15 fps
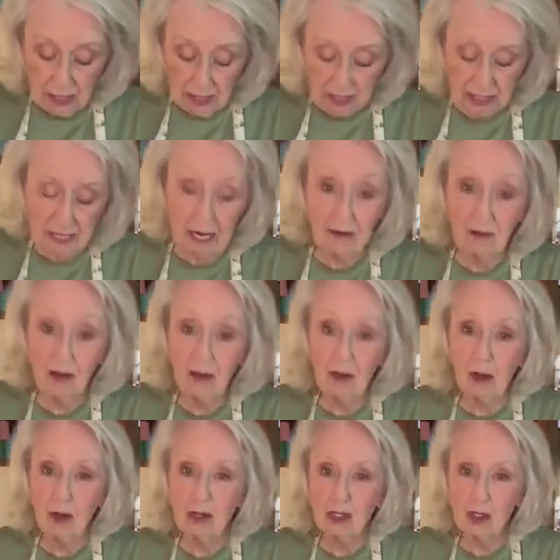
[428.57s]
several of
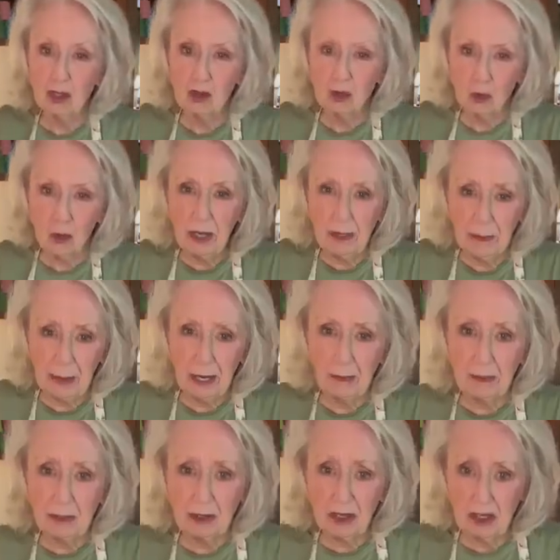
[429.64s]
those little sweet
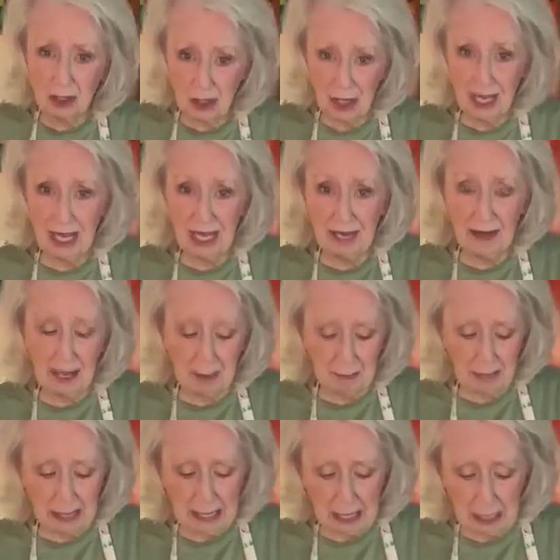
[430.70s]
peppers that you get in that
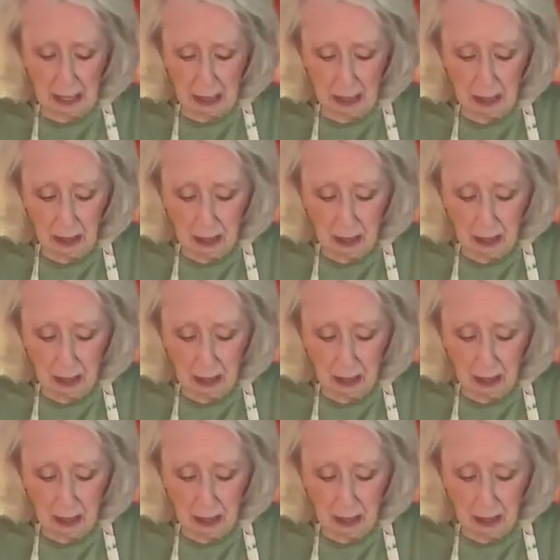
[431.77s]
bag.